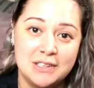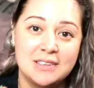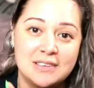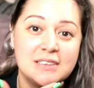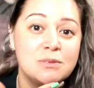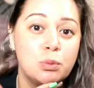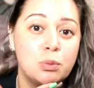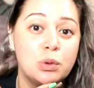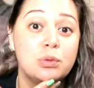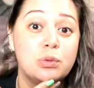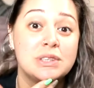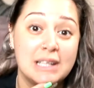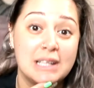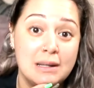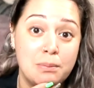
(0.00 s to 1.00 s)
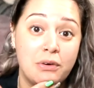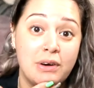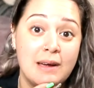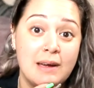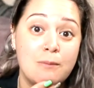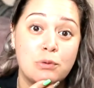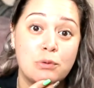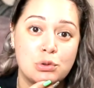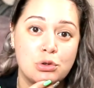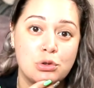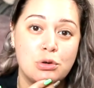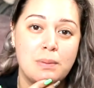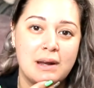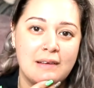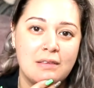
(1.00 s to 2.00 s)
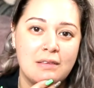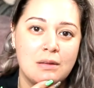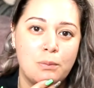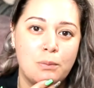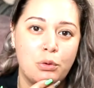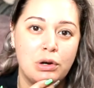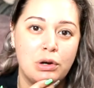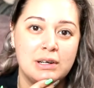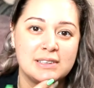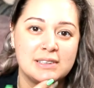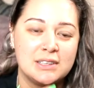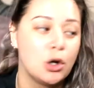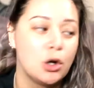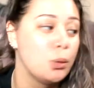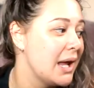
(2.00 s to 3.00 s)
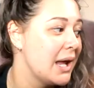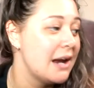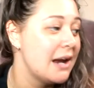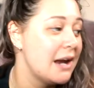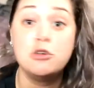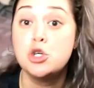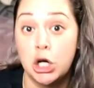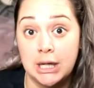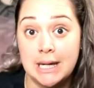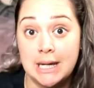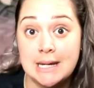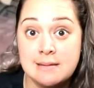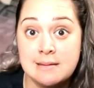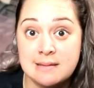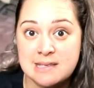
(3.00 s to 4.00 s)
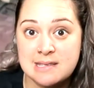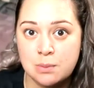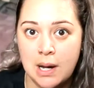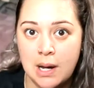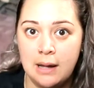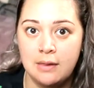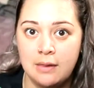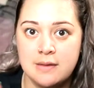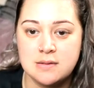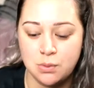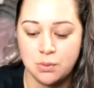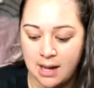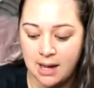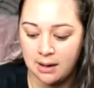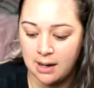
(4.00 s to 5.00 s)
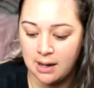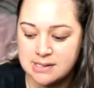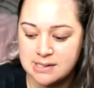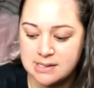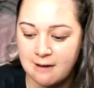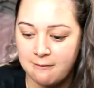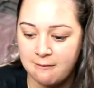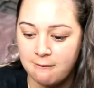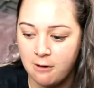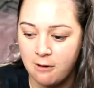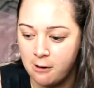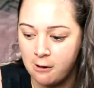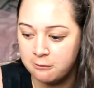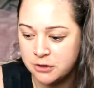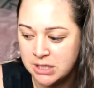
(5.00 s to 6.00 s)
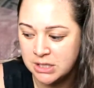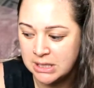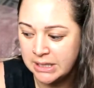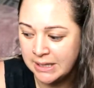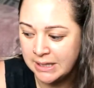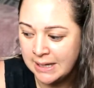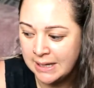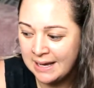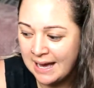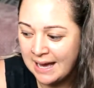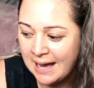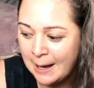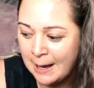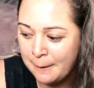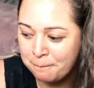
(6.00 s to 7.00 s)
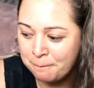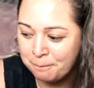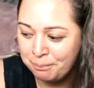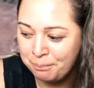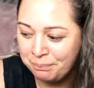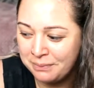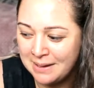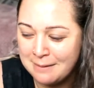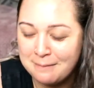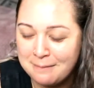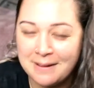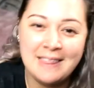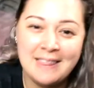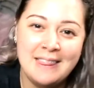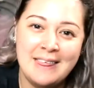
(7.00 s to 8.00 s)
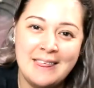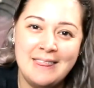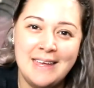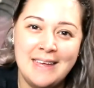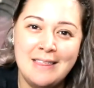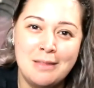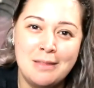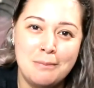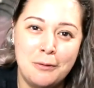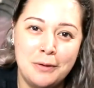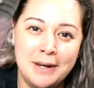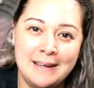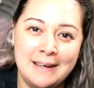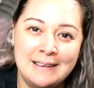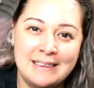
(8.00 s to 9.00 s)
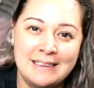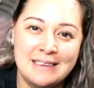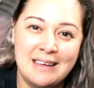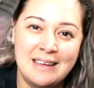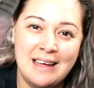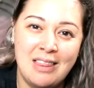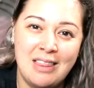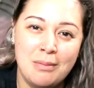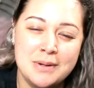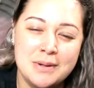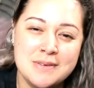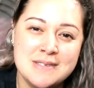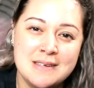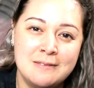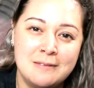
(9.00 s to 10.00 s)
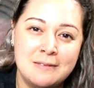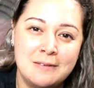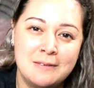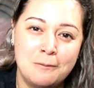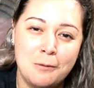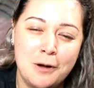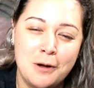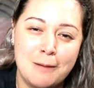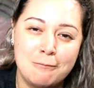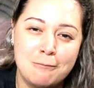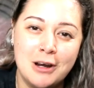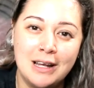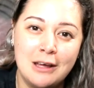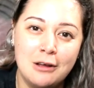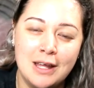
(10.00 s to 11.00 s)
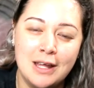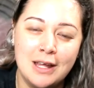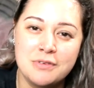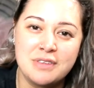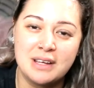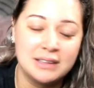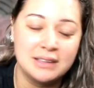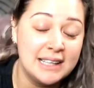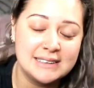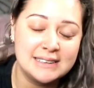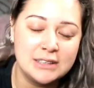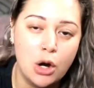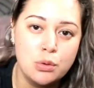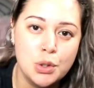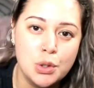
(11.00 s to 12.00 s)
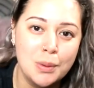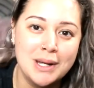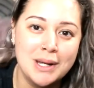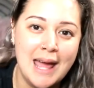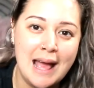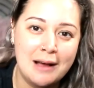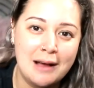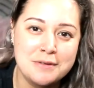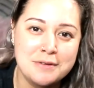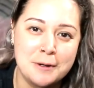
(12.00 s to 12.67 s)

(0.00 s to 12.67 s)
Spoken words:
we'll sleep on it and we'll talk about it in the morning, because we'd had a few drinkies as well. There's all that kind of stuff involved. Yeah, but in the morning the other person woke up really early and was like, let's go do it now. So